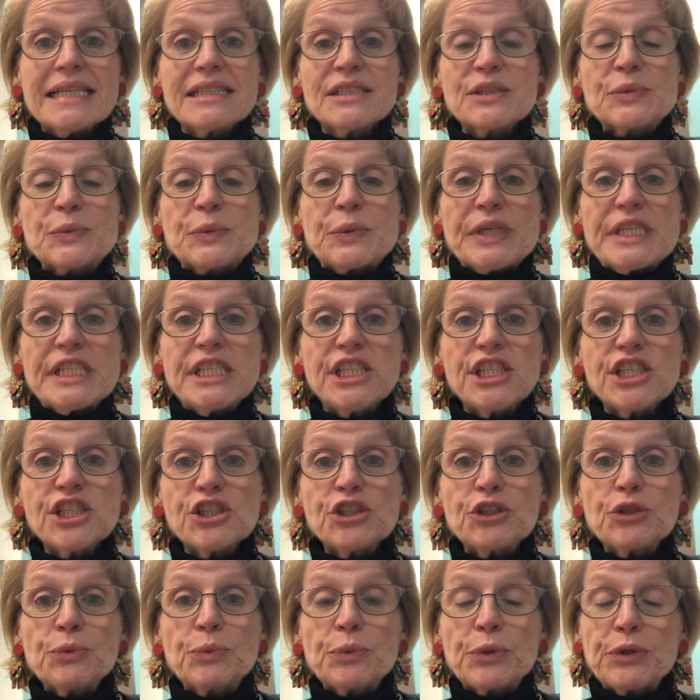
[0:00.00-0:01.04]
to read to
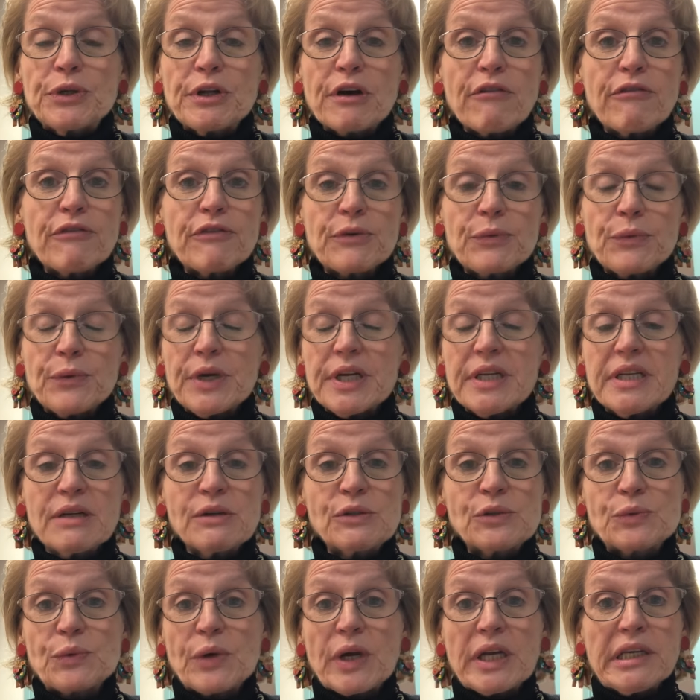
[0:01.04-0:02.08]
you Rudolph the
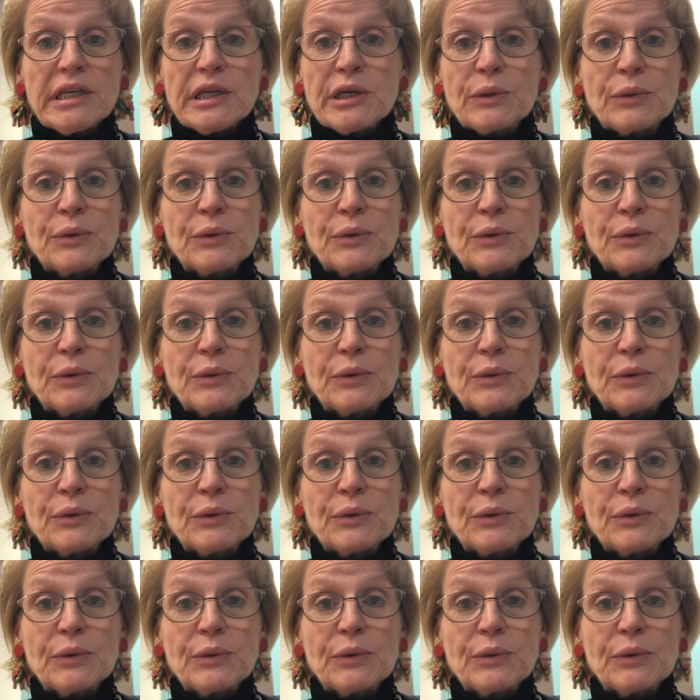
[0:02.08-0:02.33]
Red-Nosed Reindeer,